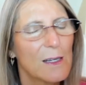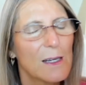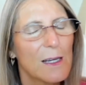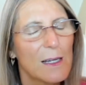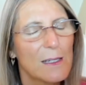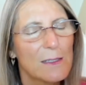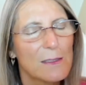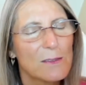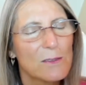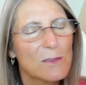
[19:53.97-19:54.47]

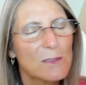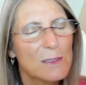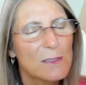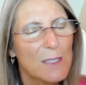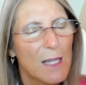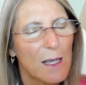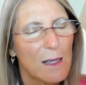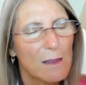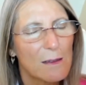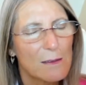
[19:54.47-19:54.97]
And as your
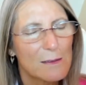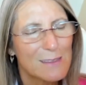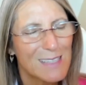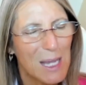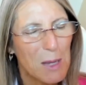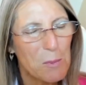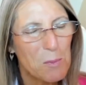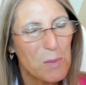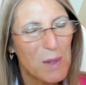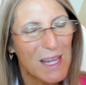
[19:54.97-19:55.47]
cells
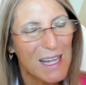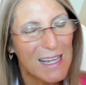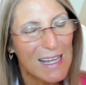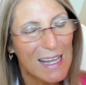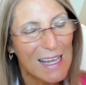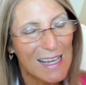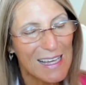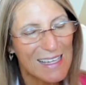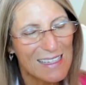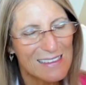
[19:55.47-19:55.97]
get
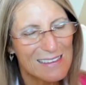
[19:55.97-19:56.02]
bigger,